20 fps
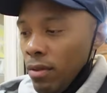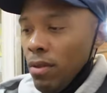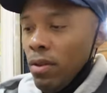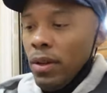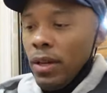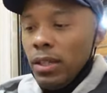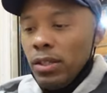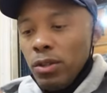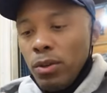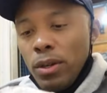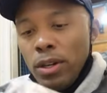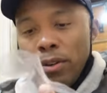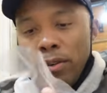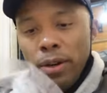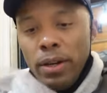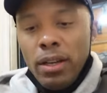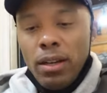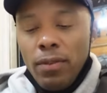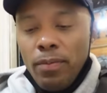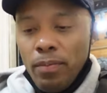Okay, so in
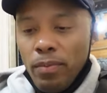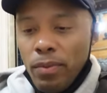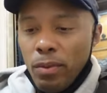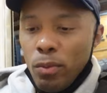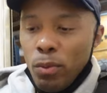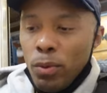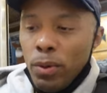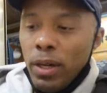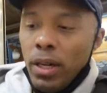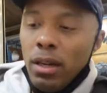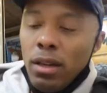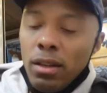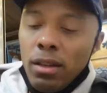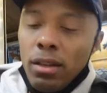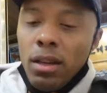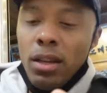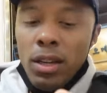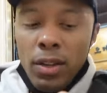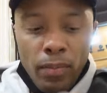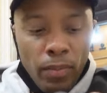Korea, when we're eating
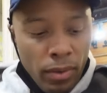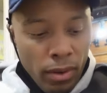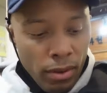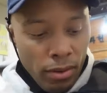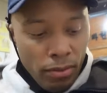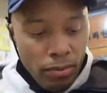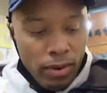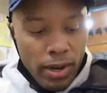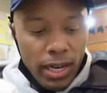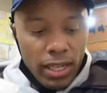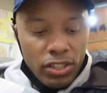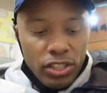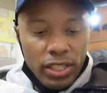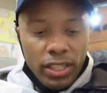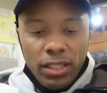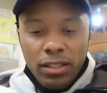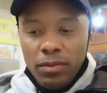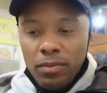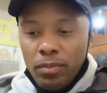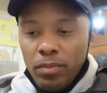fried
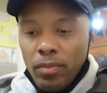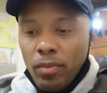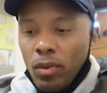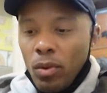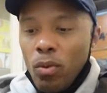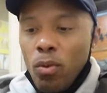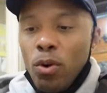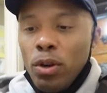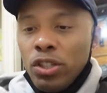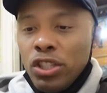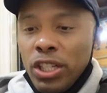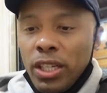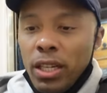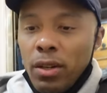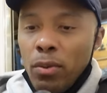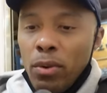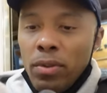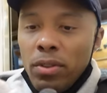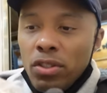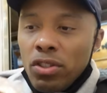chicken or
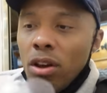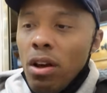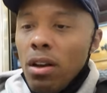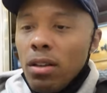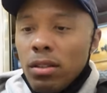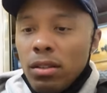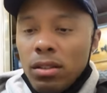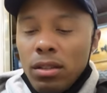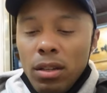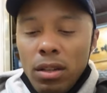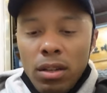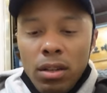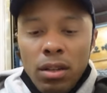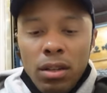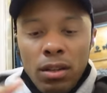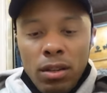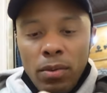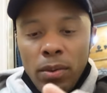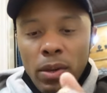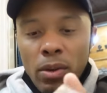chicken with sauce,
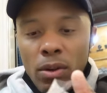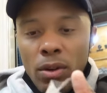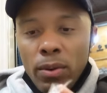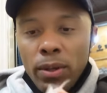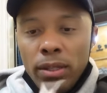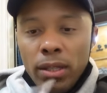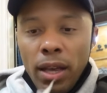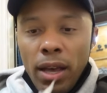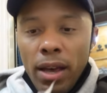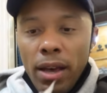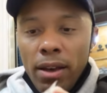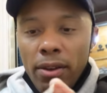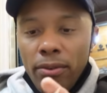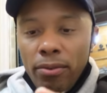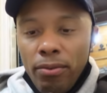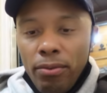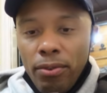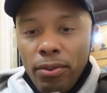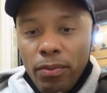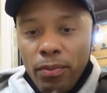we always
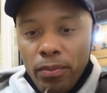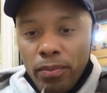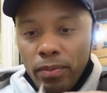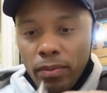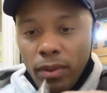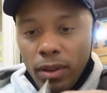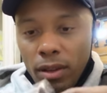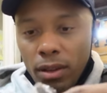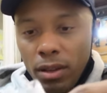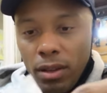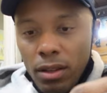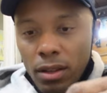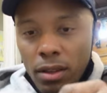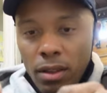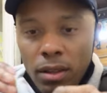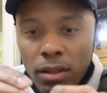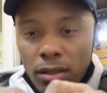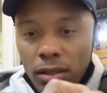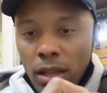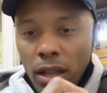have
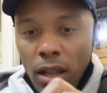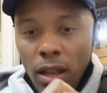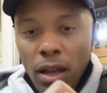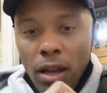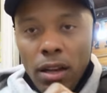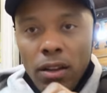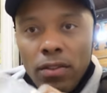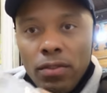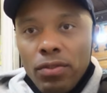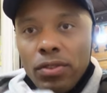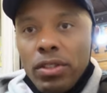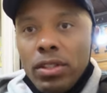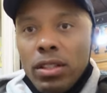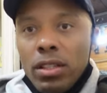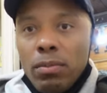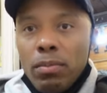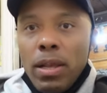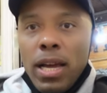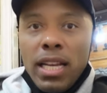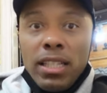these gloves,
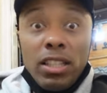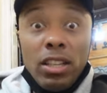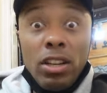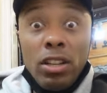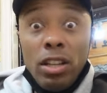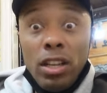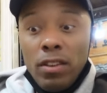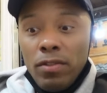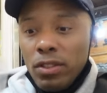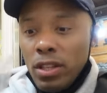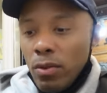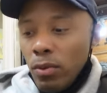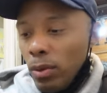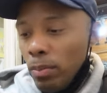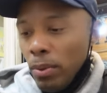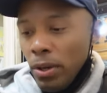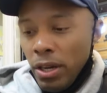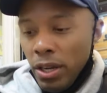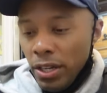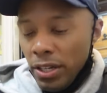these plastic gloves that we
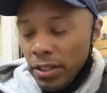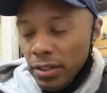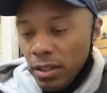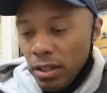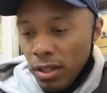put on.